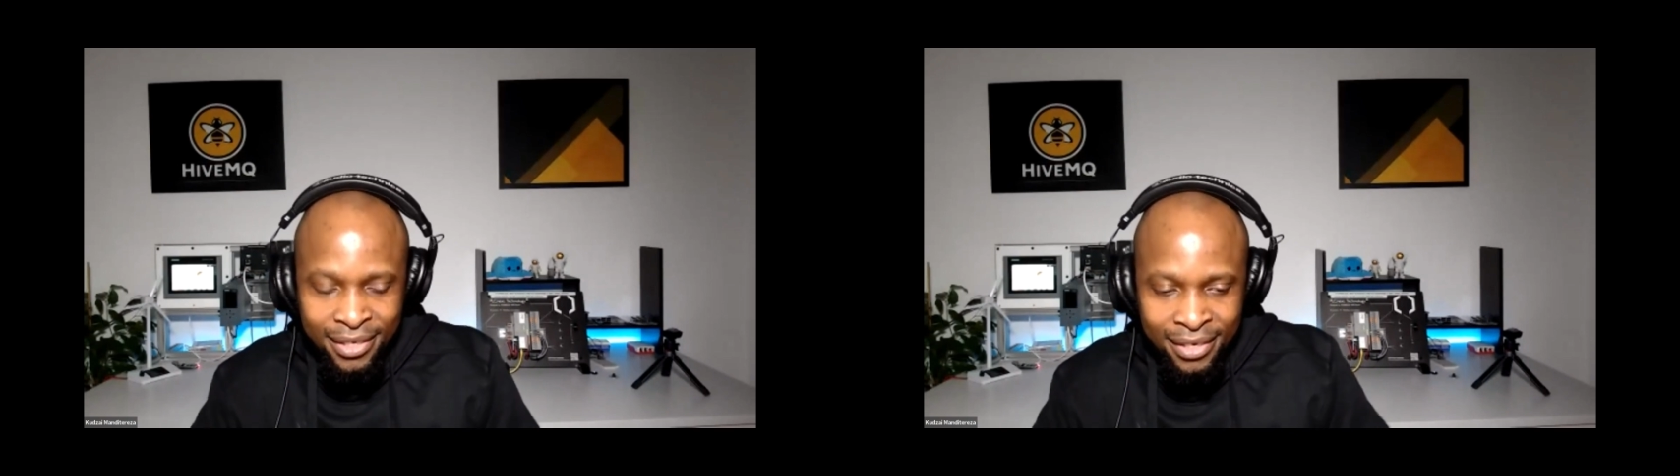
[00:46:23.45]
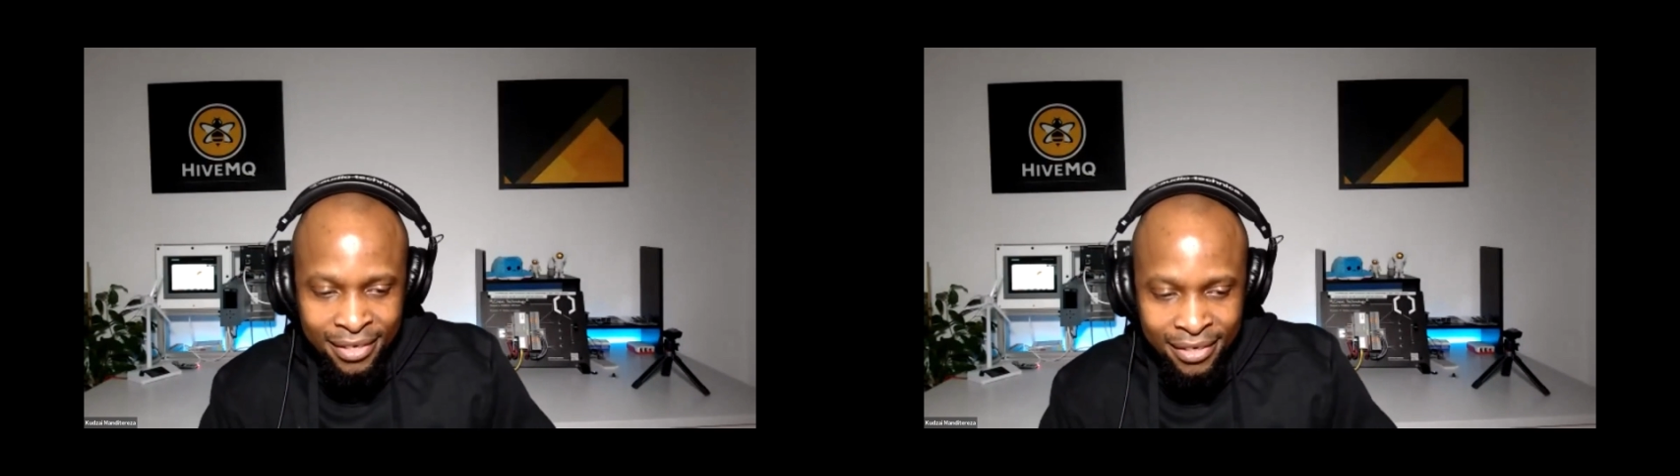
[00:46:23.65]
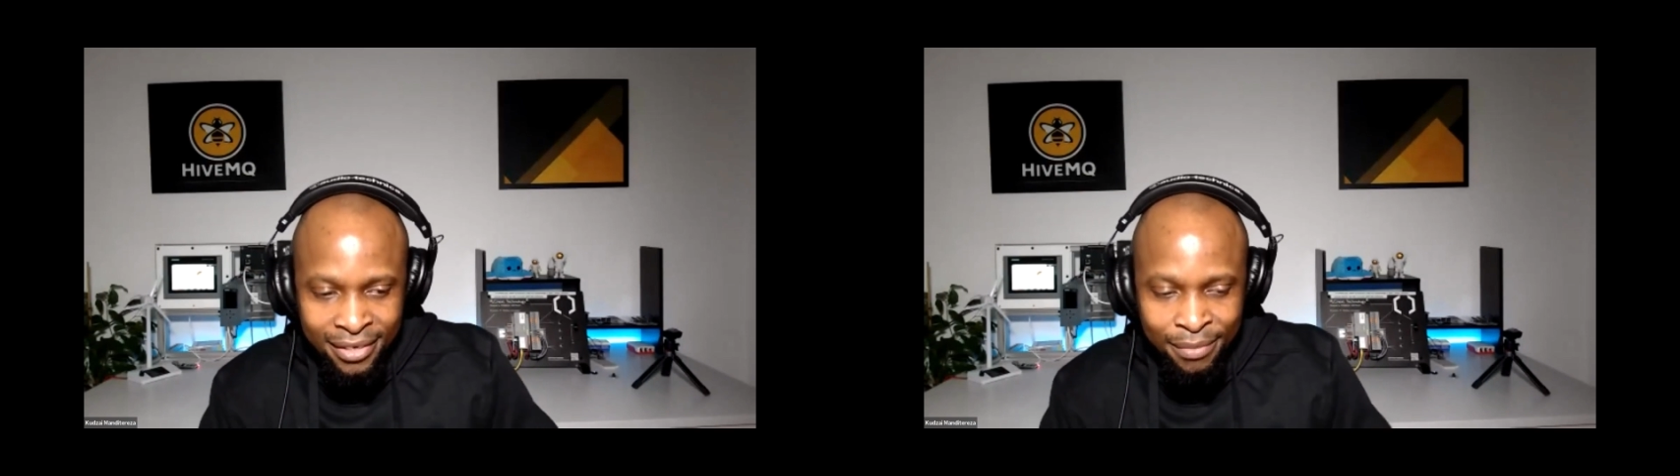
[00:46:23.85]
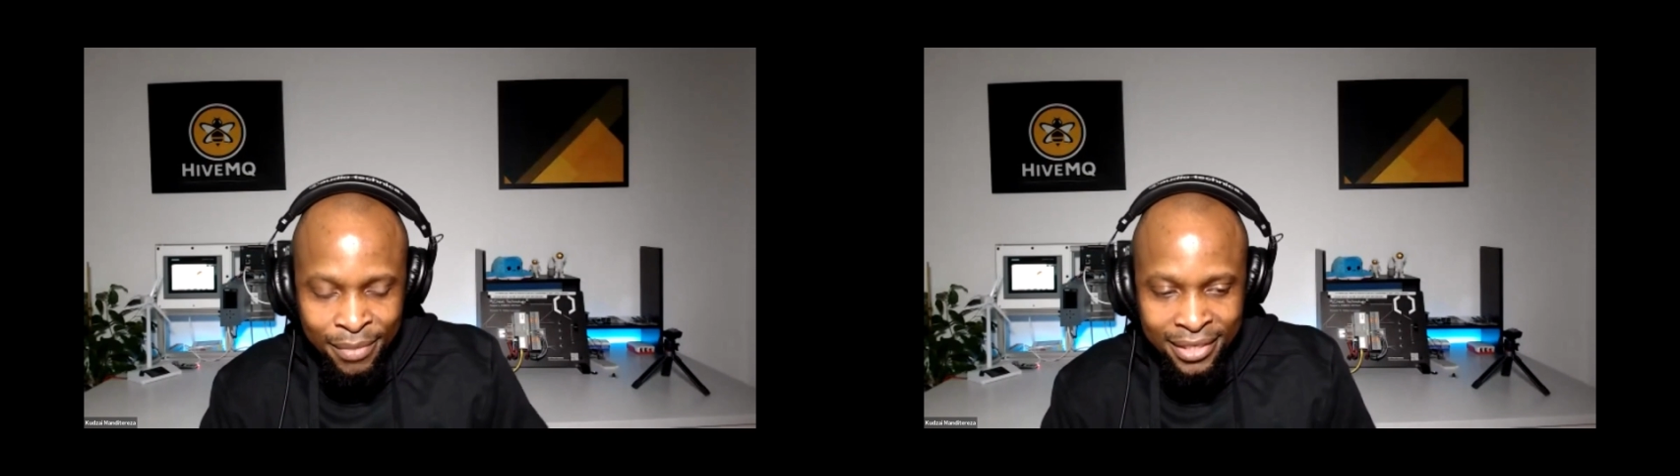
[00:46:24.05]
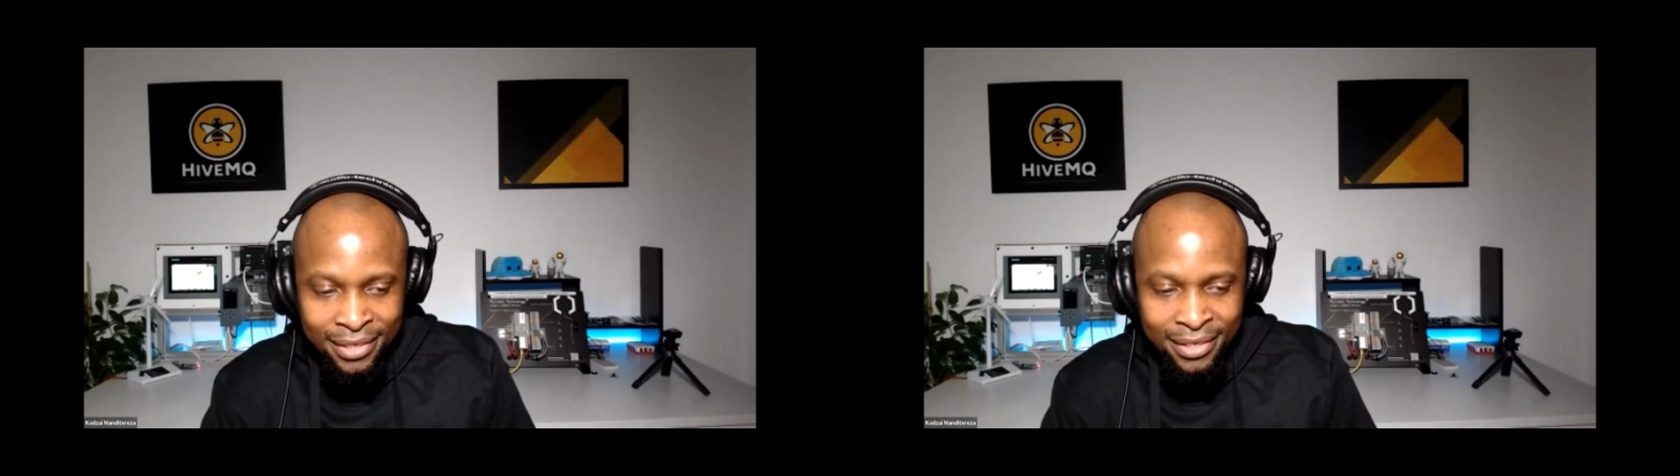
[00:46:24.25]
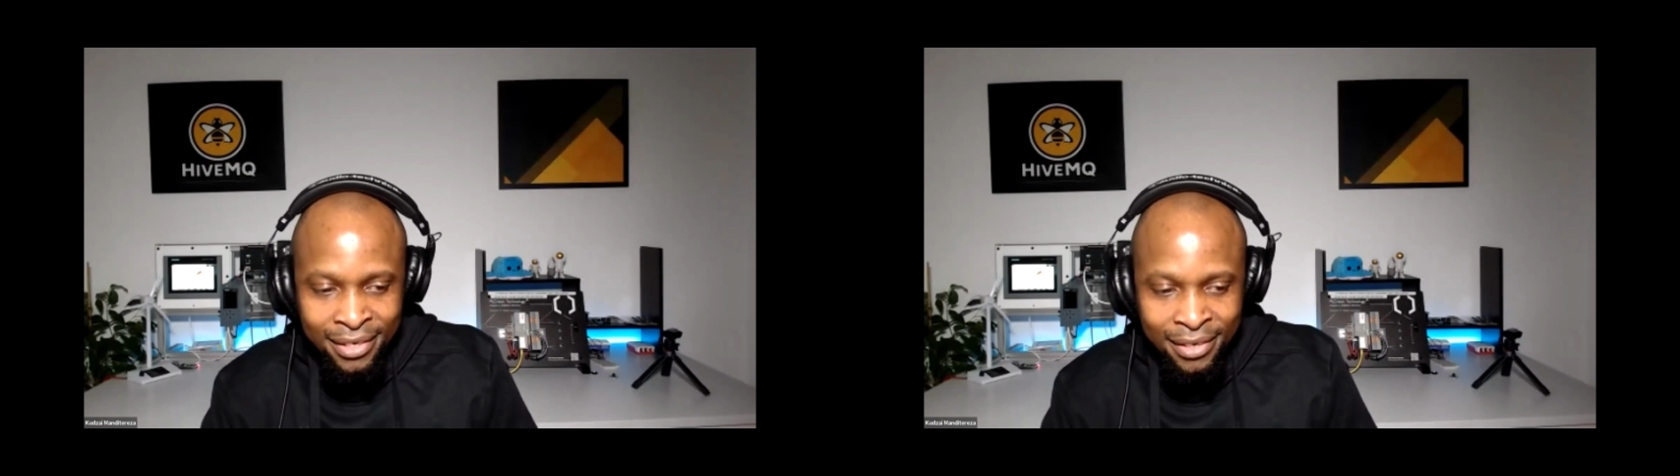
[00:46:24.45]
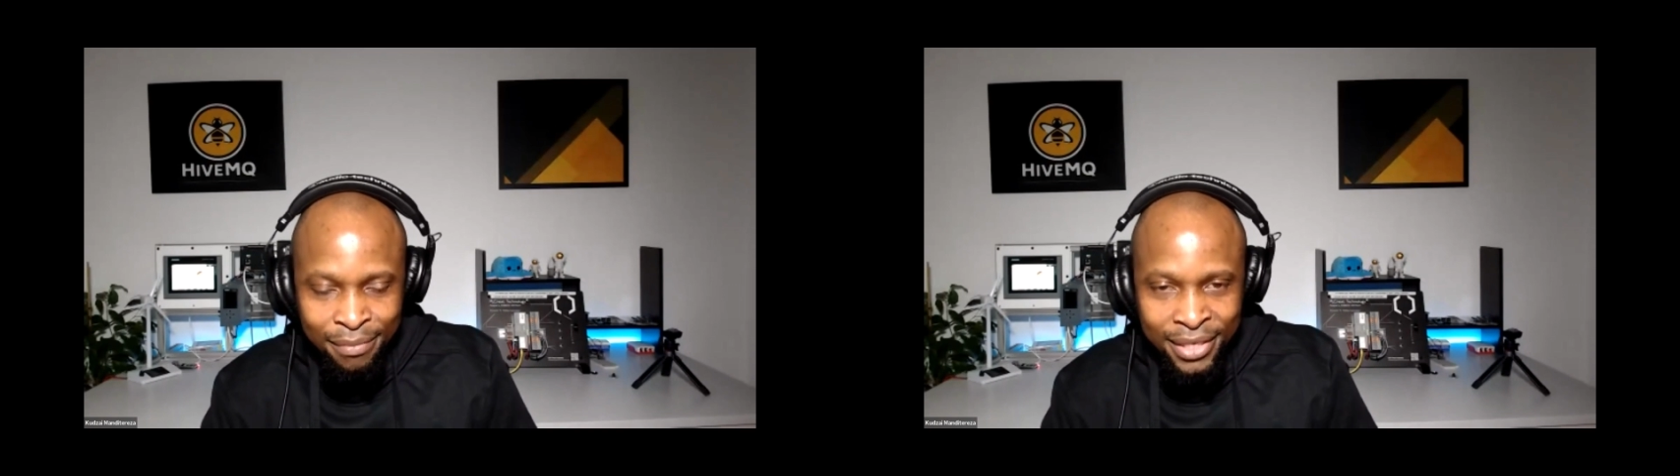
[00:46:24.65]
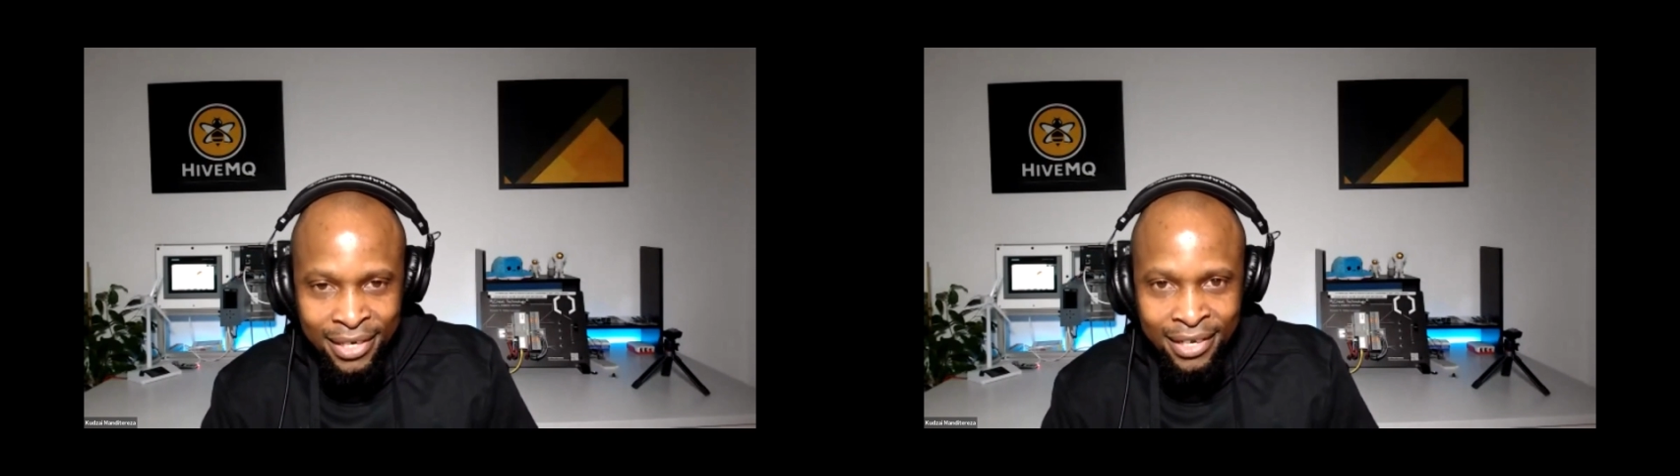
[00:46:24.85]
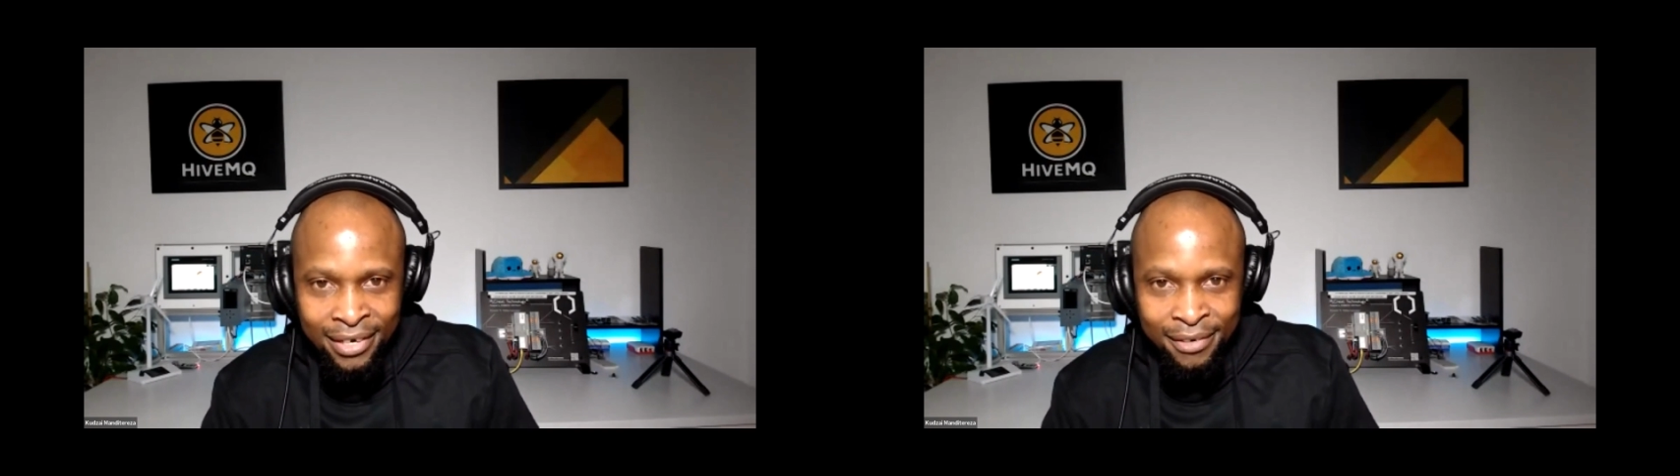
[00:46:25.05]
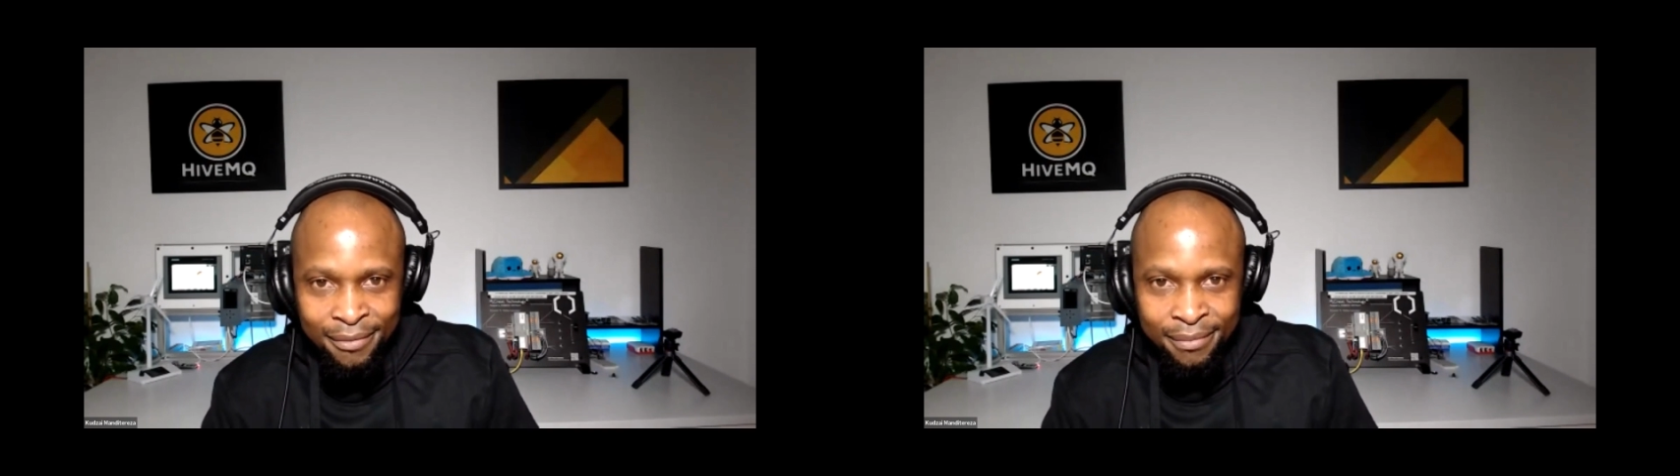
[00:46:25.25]
it a bit
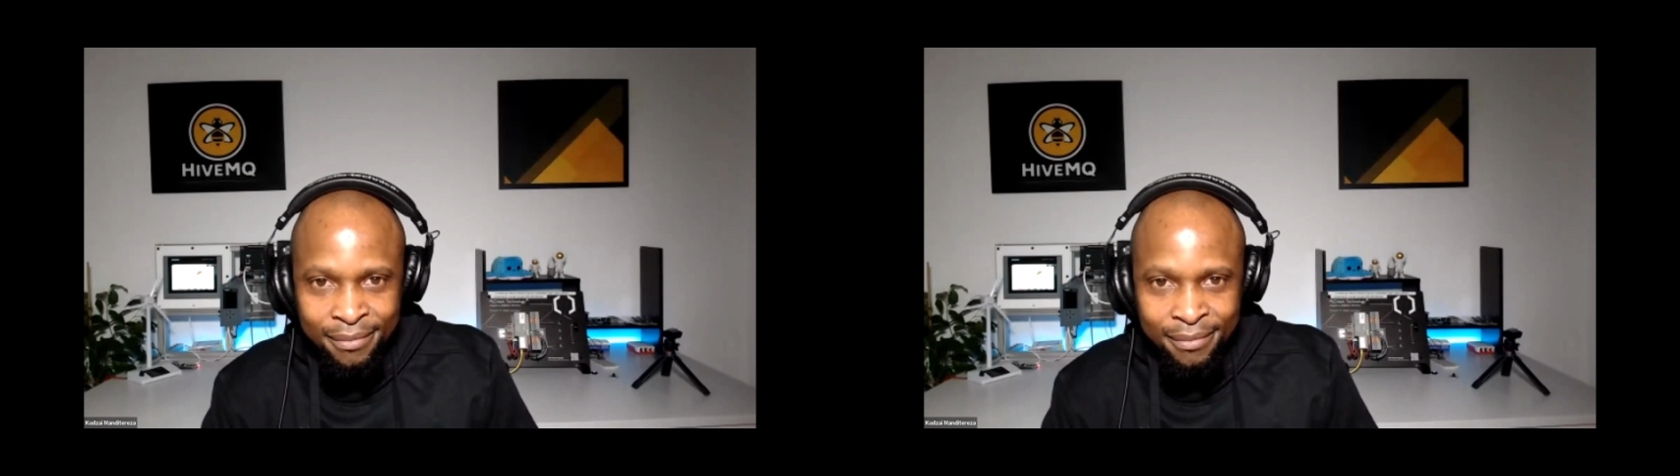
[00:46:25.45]
clearer.